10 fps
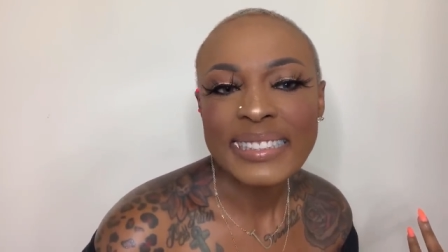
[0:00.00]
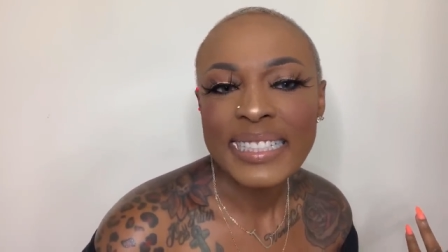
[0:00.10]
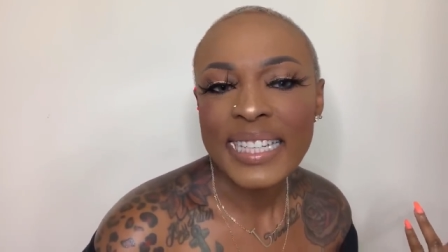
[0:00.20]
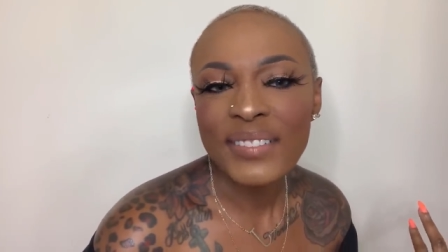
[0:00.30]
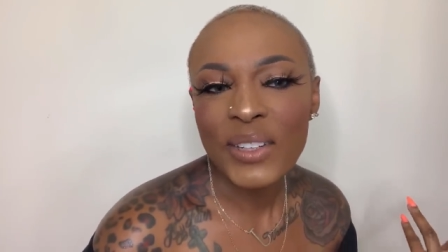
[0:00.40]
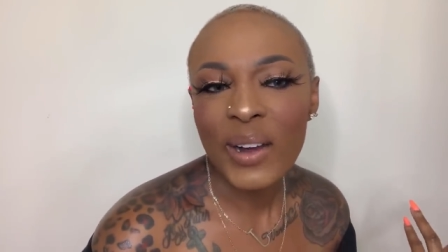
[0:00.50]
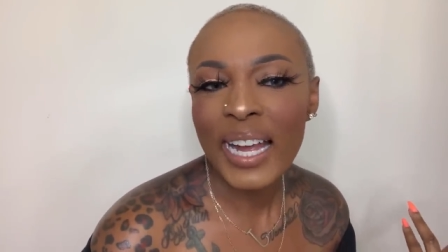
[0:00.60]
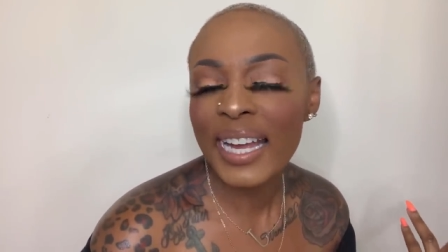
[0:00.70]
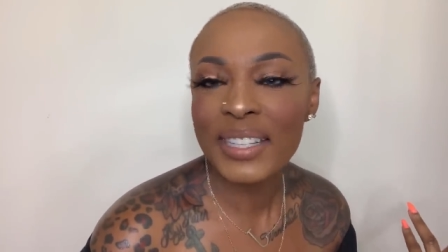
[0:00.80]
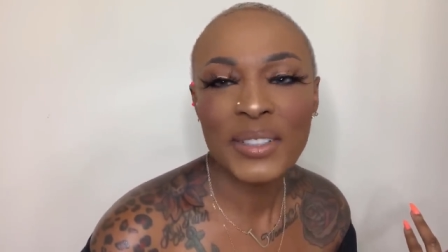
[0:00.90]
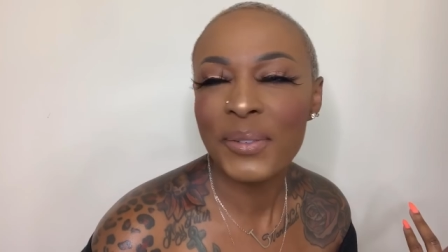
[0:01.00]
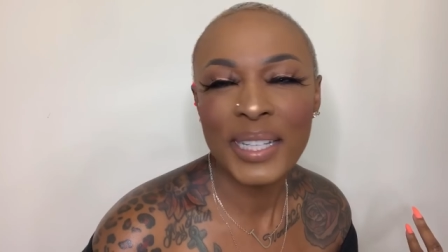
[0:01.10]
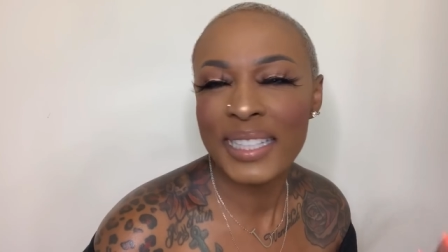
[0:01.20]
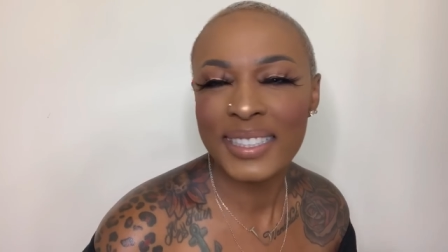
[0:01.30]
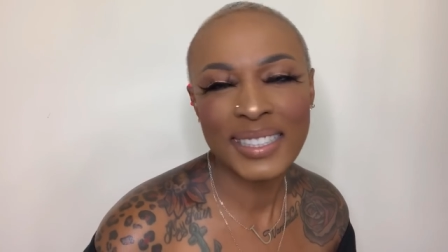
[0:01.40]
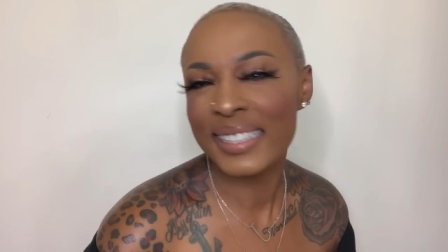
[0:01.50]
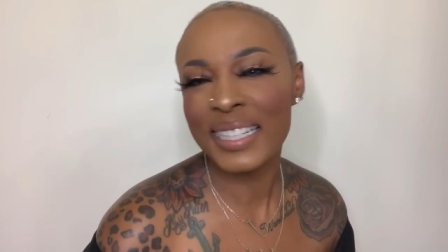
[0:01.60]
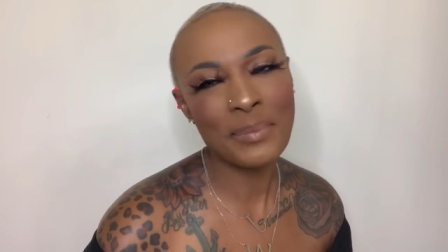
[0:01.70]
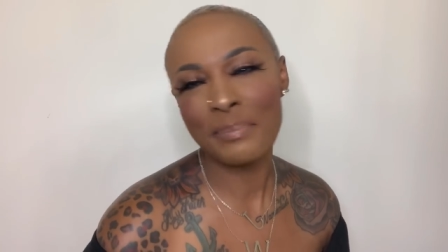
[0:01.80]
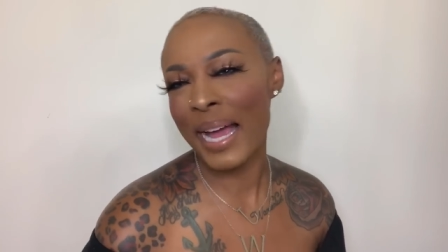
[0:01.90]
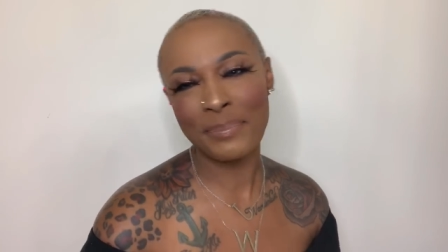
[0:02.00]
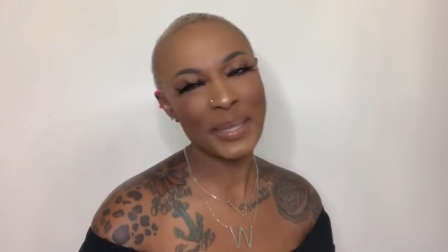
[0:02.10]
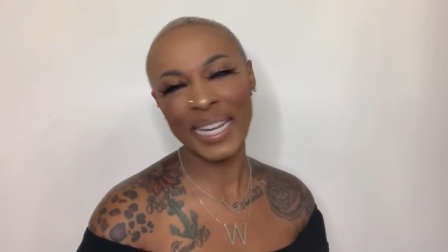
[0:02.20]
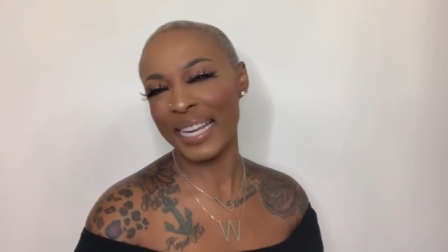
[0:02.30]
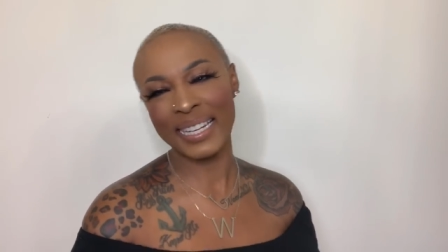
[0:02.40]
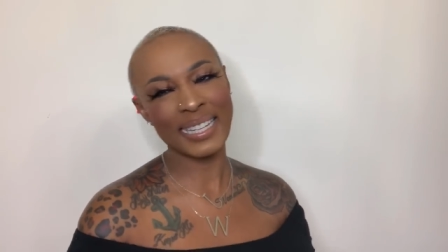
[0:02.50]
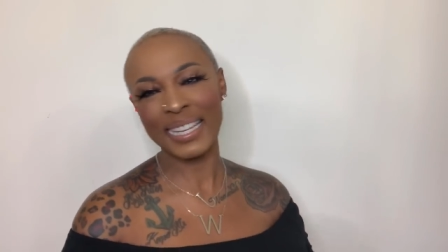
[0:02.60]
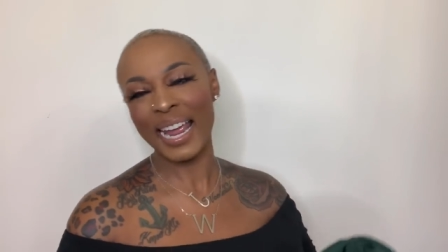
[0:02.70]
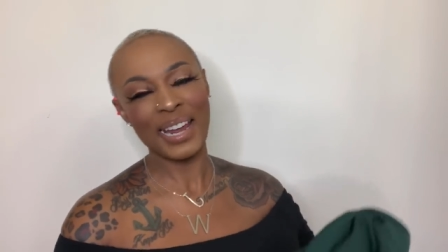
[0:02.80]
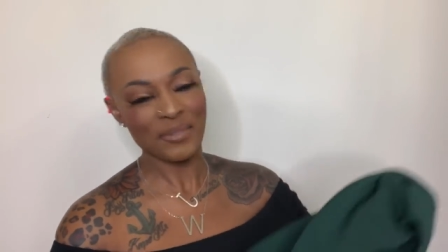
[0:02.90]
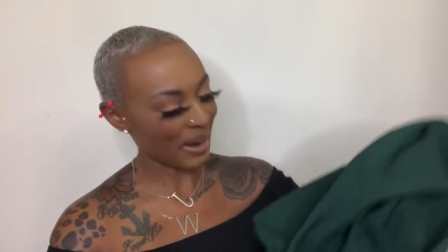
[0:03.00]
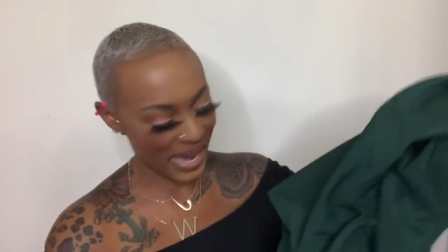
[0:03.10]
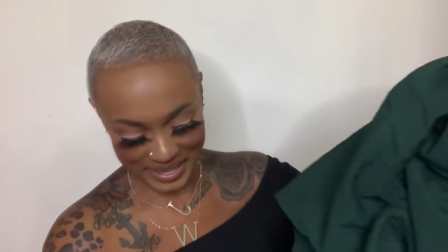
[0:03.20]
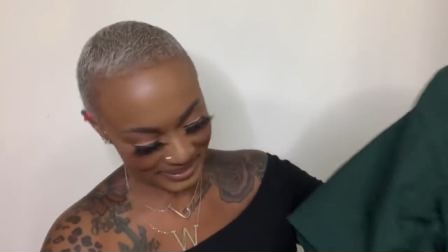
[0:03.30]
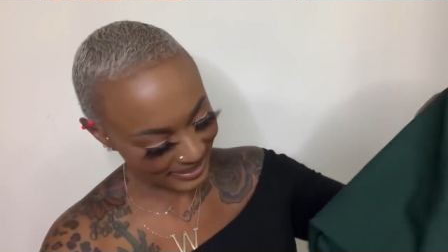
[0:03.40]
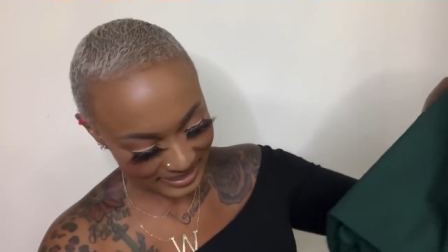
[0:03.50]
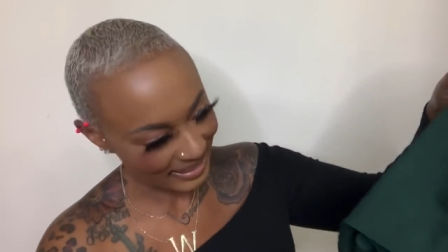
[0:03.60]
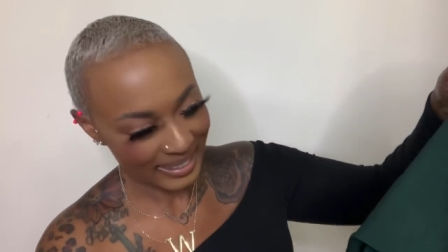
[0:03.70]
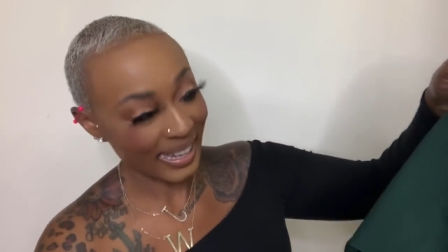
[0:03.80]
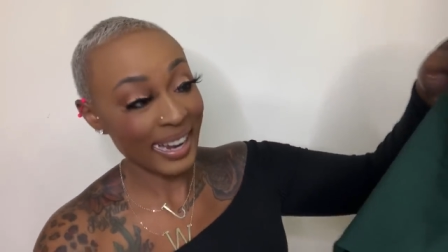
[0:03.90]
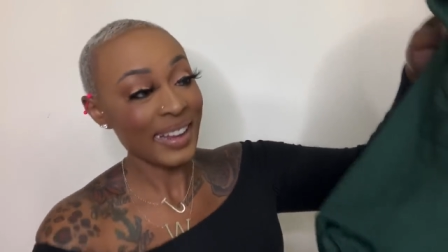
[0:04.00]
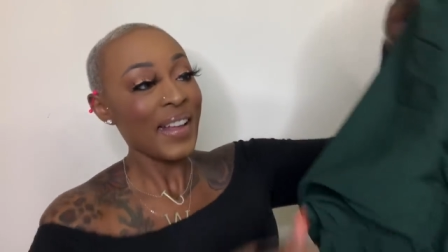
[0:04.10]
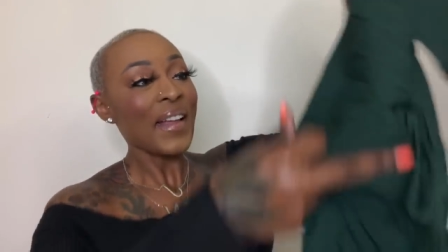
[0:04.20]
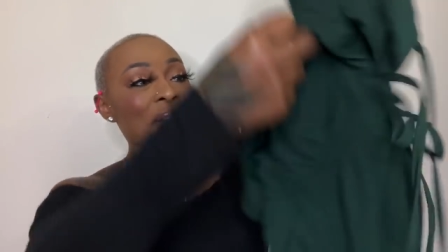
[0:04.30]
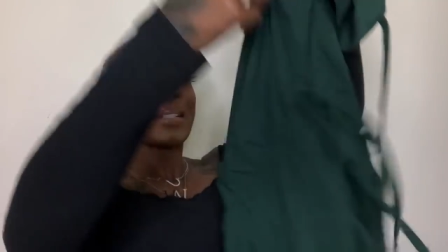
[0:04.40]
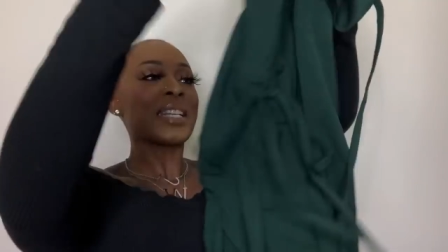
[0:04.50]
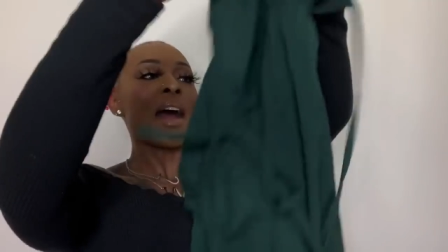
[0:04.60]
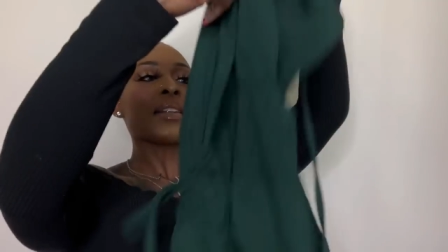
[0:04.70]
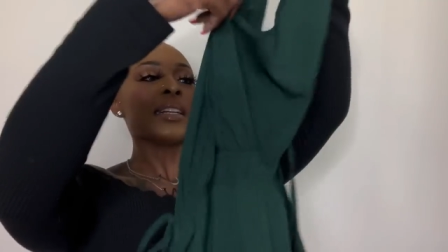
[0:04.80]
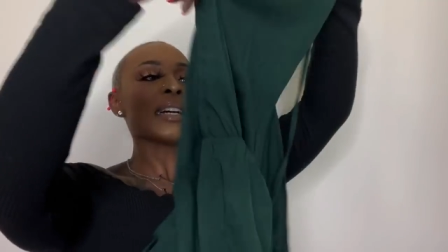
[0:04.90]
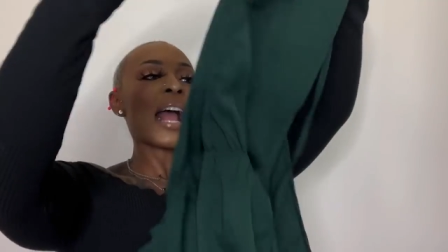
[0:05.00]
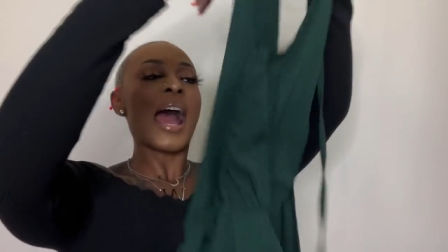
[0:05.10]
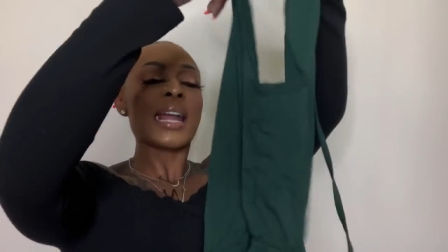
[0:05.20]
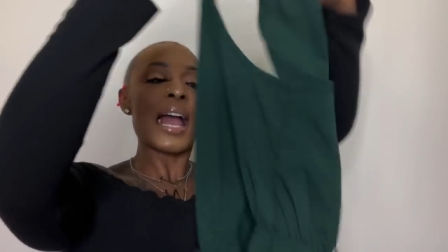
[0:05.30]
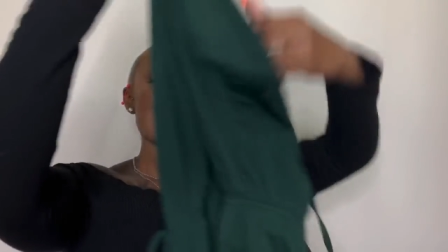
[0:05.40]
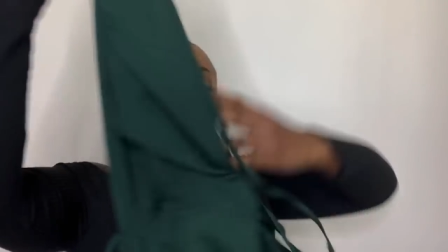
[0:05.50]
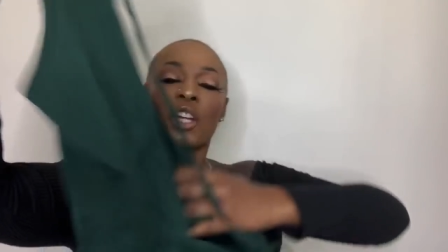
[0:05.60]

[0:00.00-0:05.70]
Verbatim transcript: Even though I had a twenty, it's just somebody paying it ain't right, okay? But y'all, look, I got it in